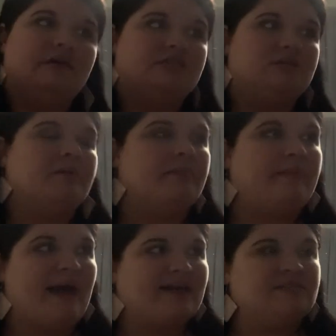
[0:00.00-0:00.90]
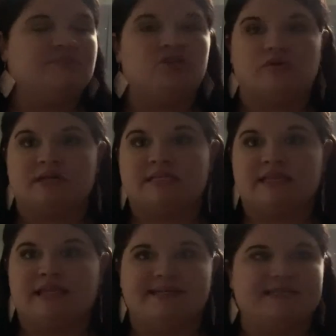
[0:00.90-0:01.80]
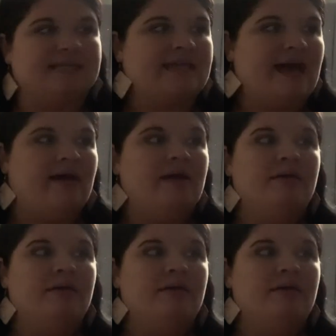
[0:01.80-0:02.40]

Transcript: so I'll probably pack some shorts and things like that,